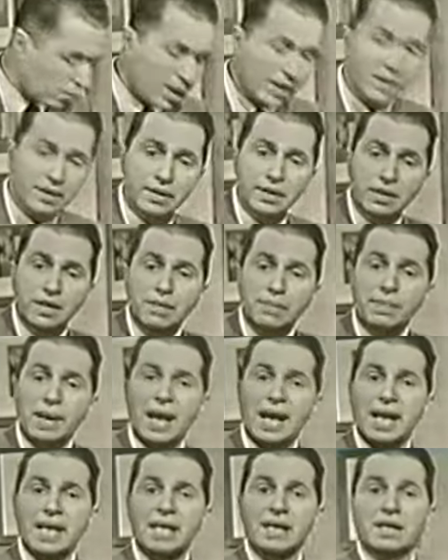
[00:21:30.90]
one,
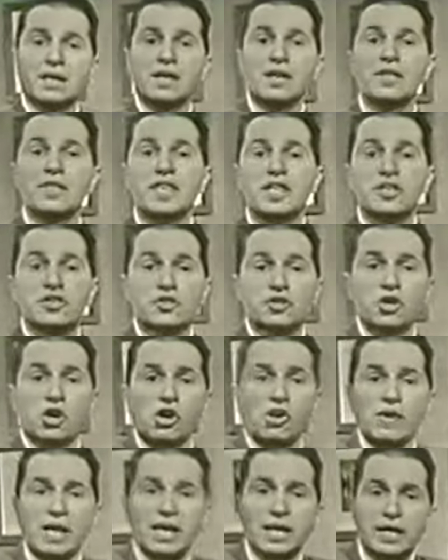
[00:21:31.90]
by the
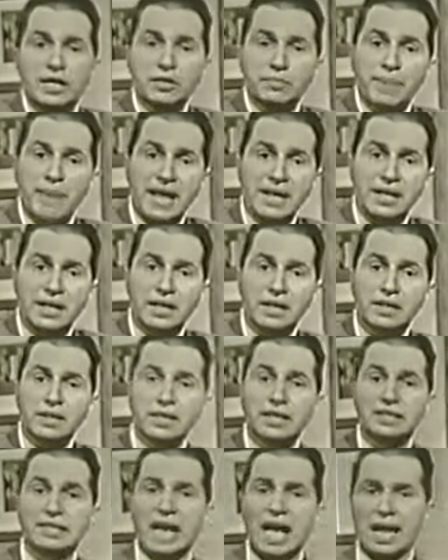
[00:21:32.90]
surrealist painter
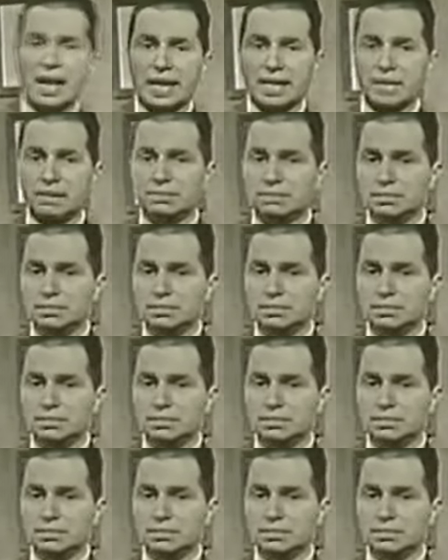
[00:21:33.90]
Dali.